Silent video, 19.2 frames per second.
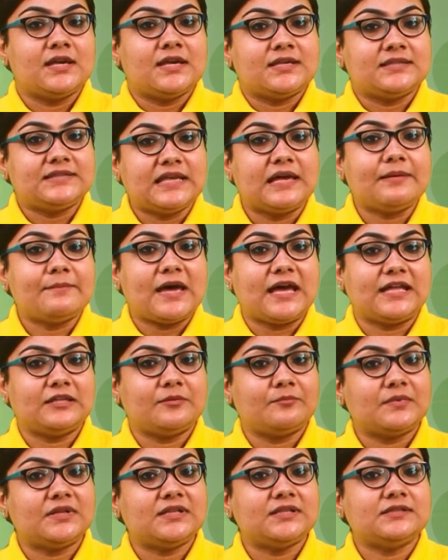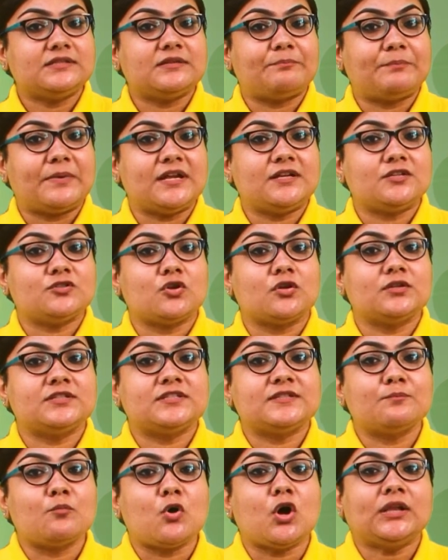Some animal depends on
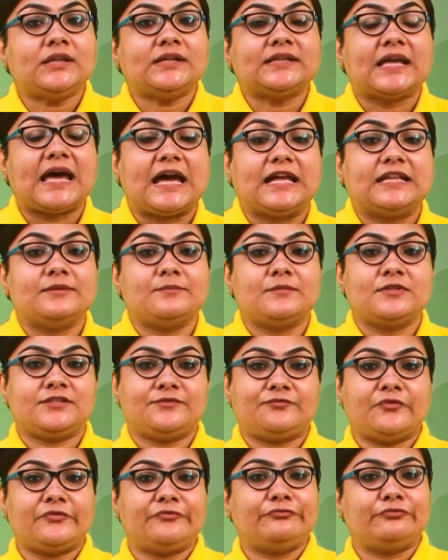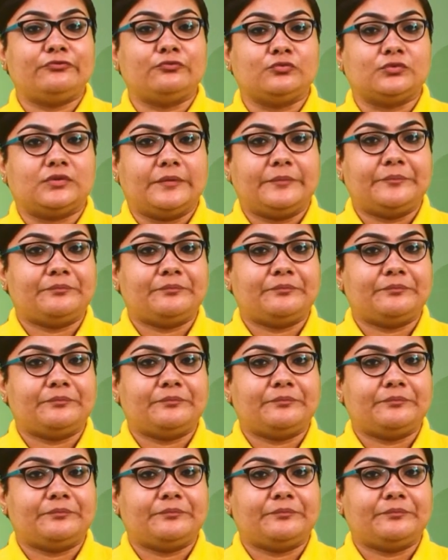smaller animals for food.